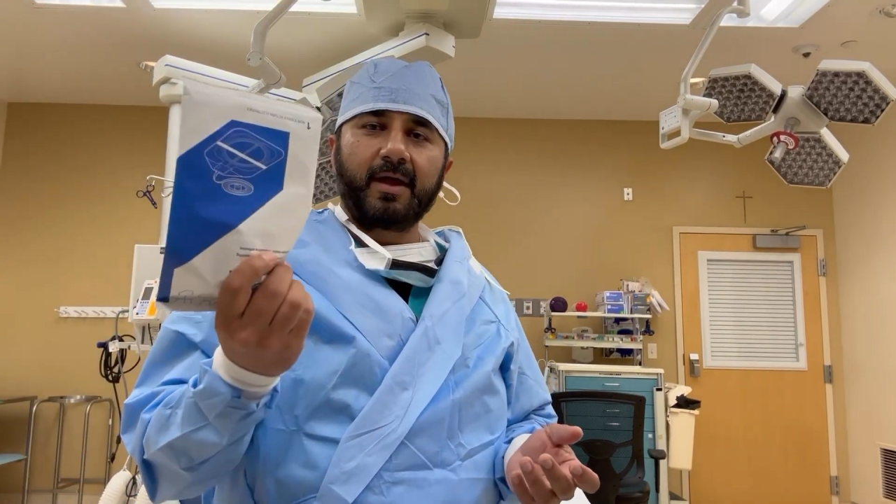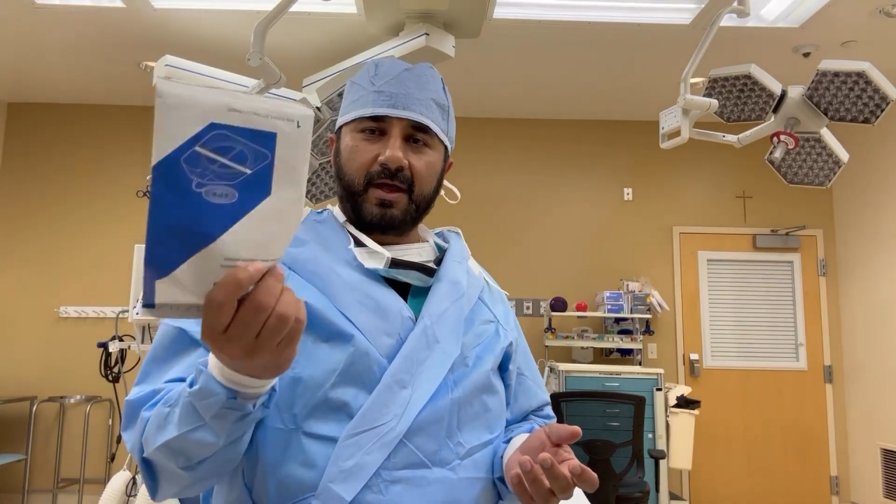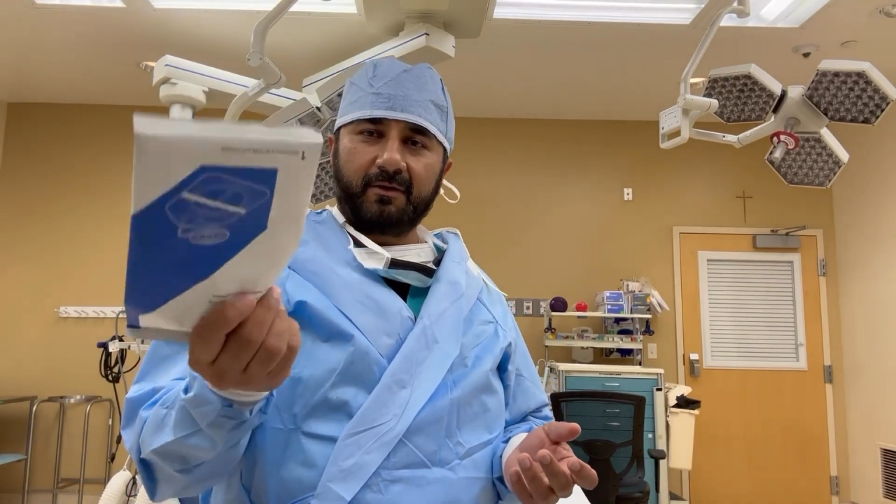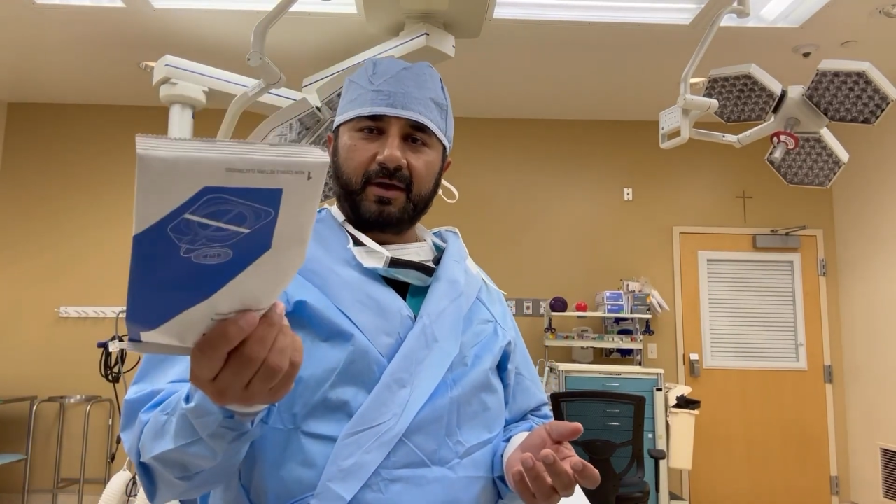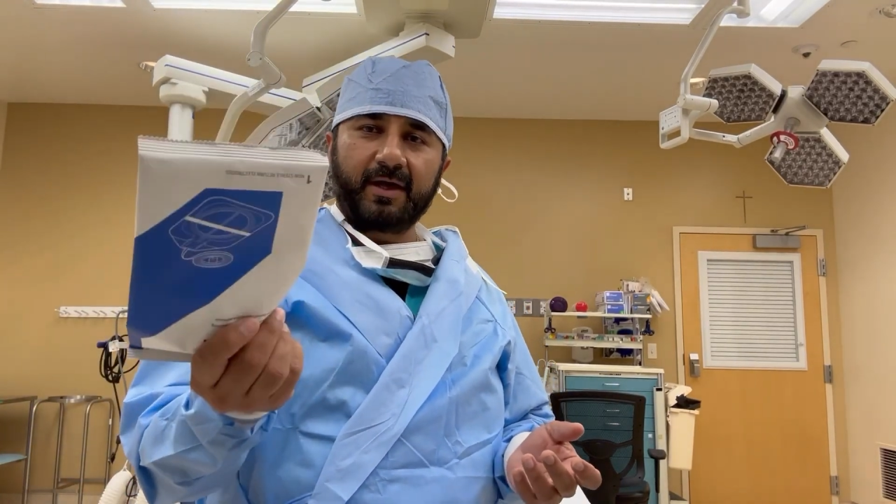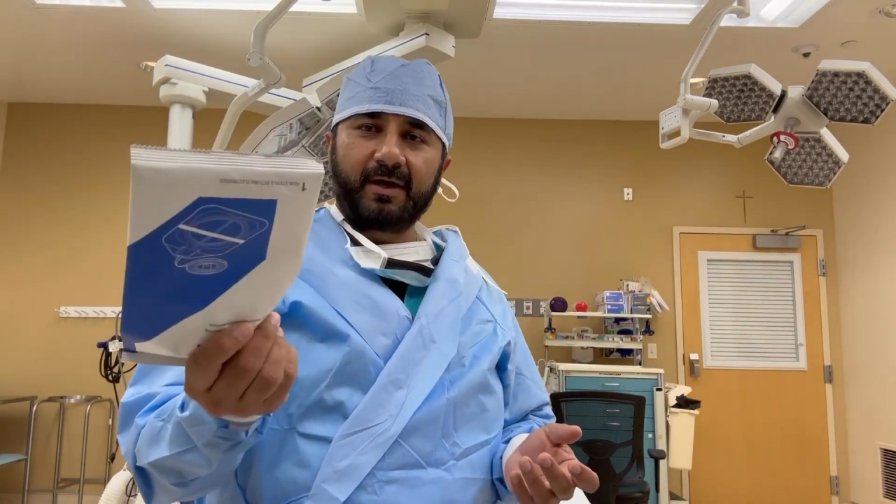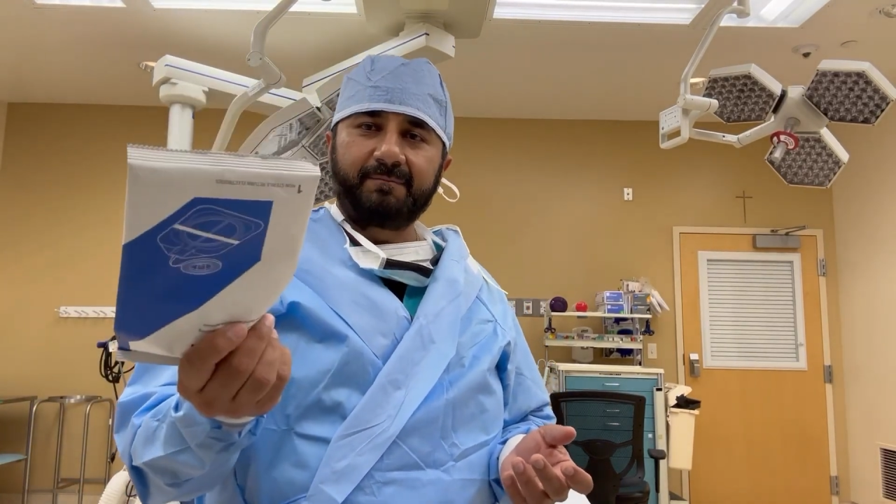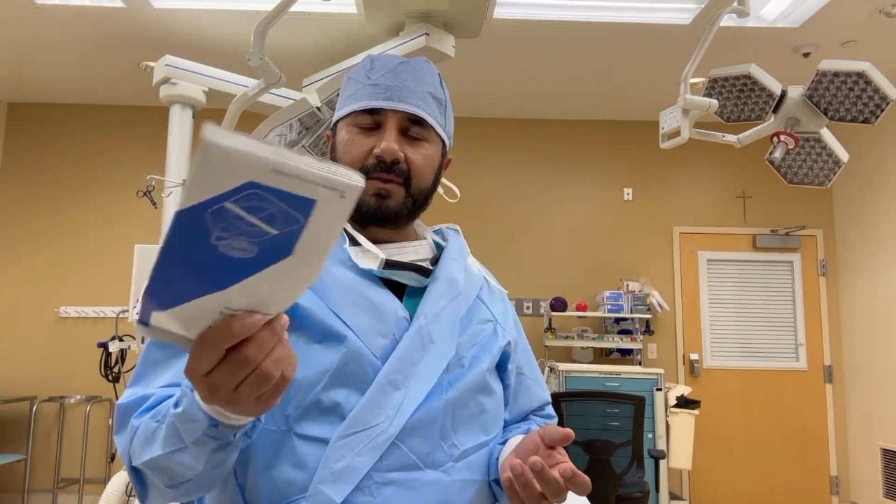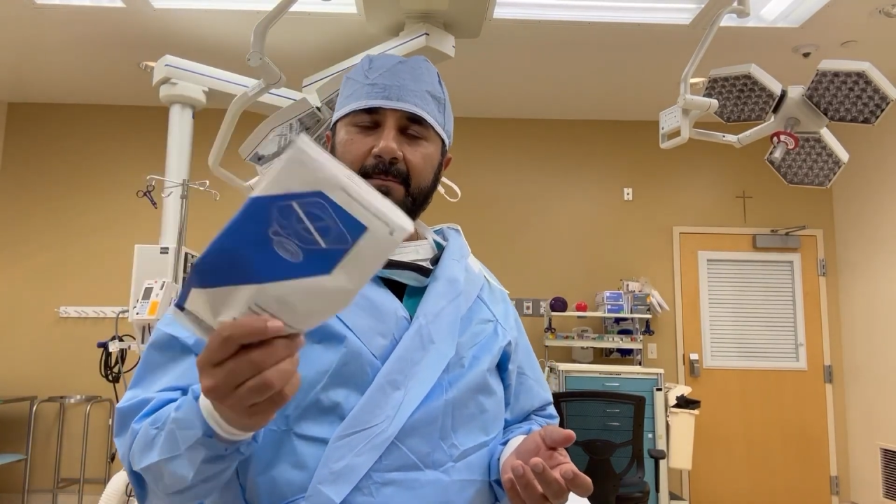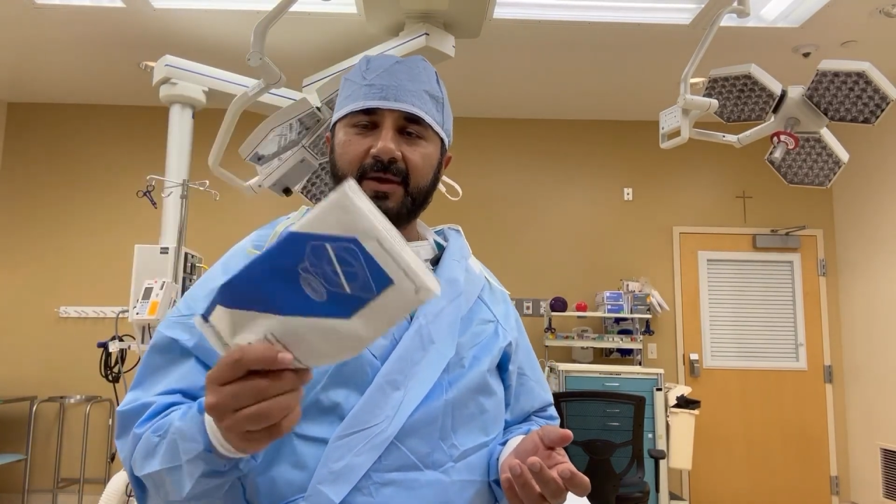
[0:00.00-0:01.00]

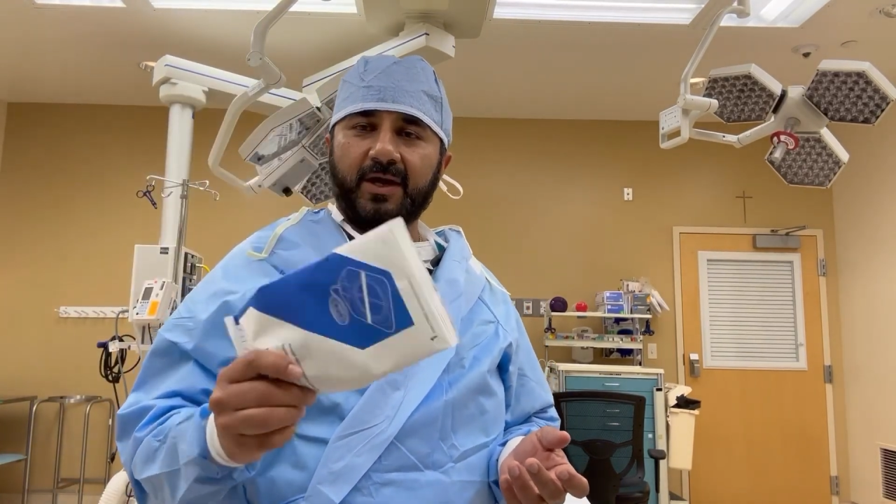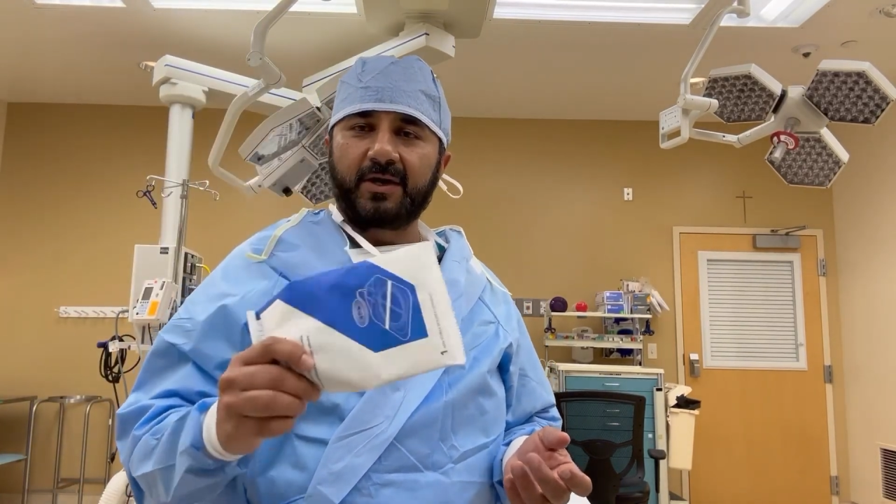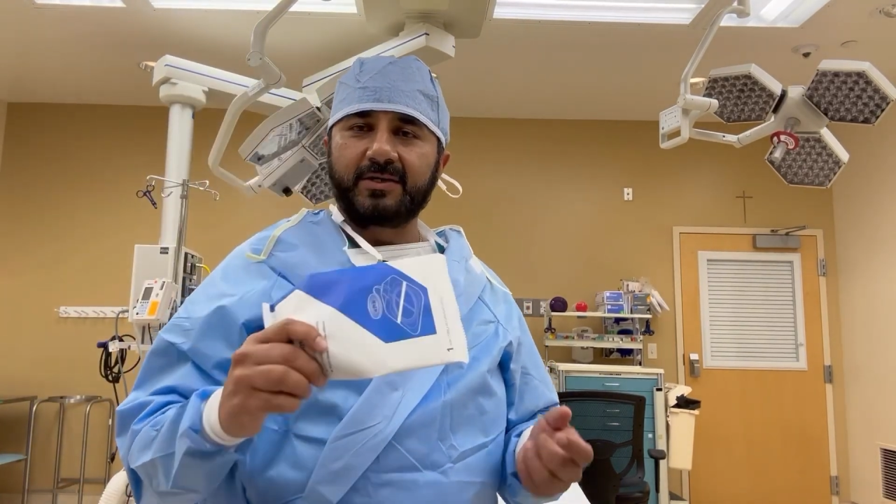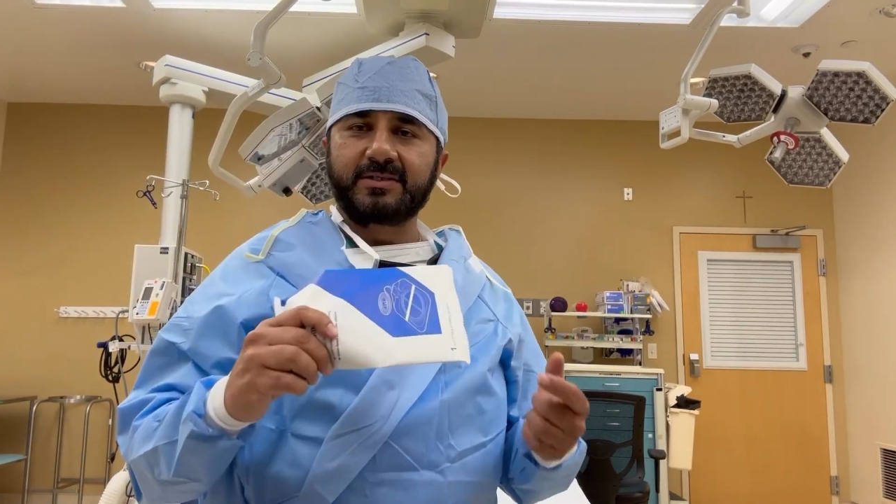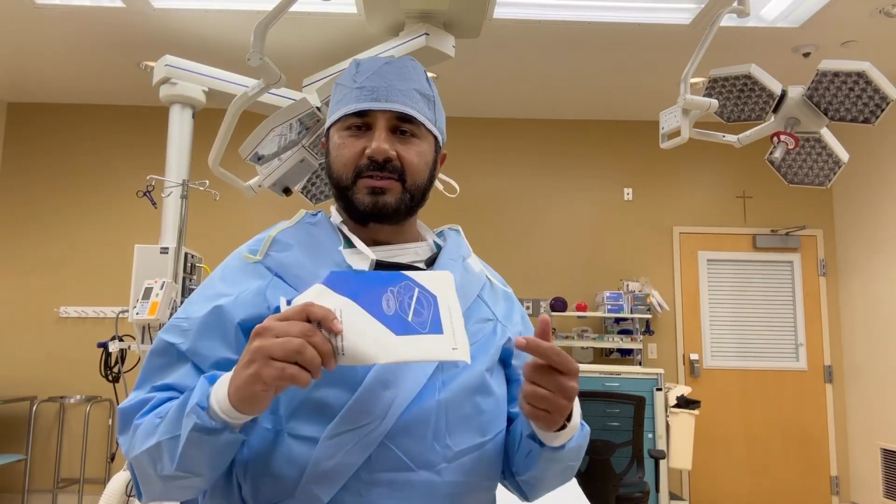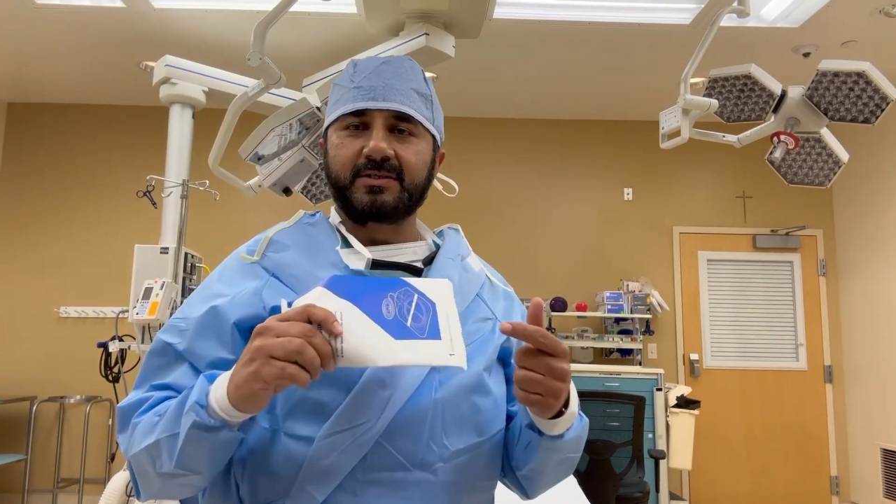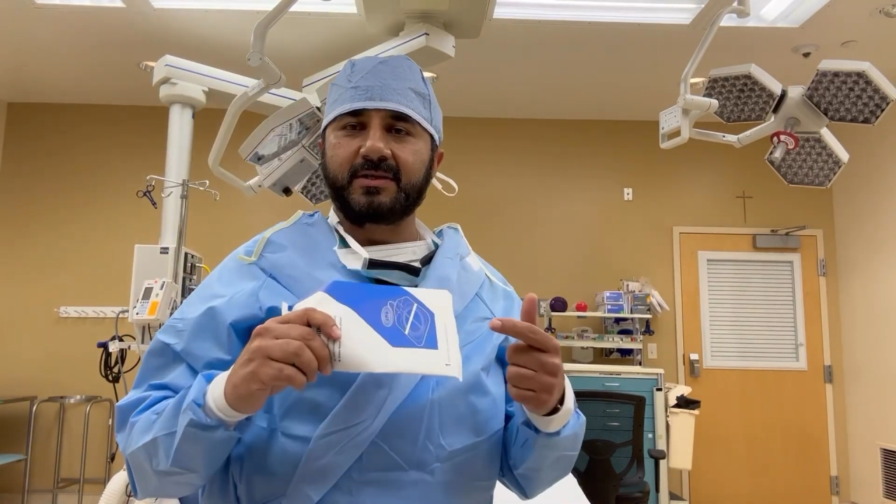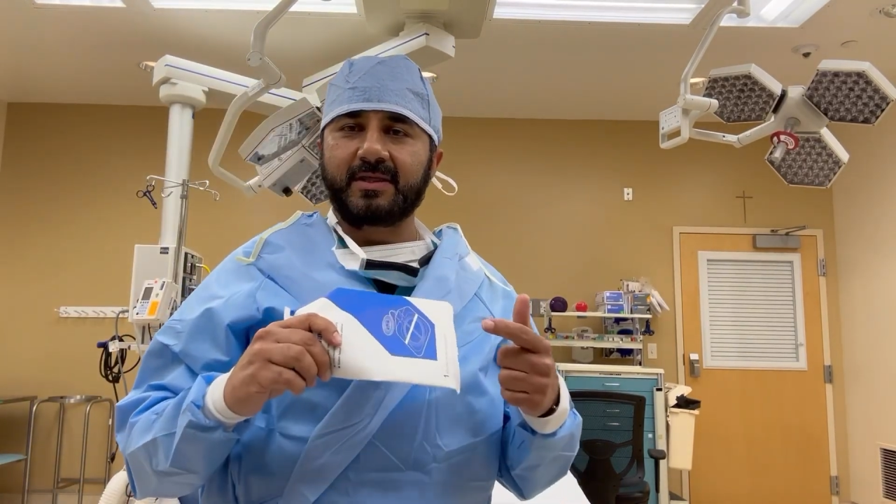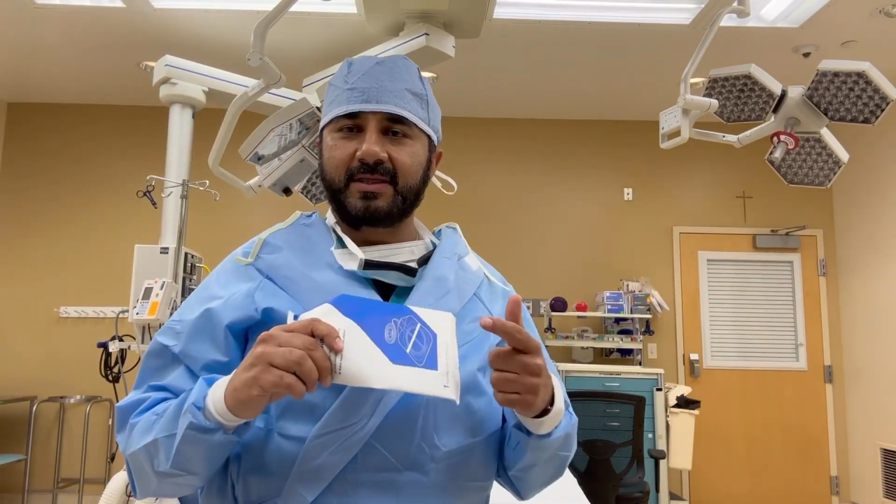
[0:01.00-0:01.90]
area, because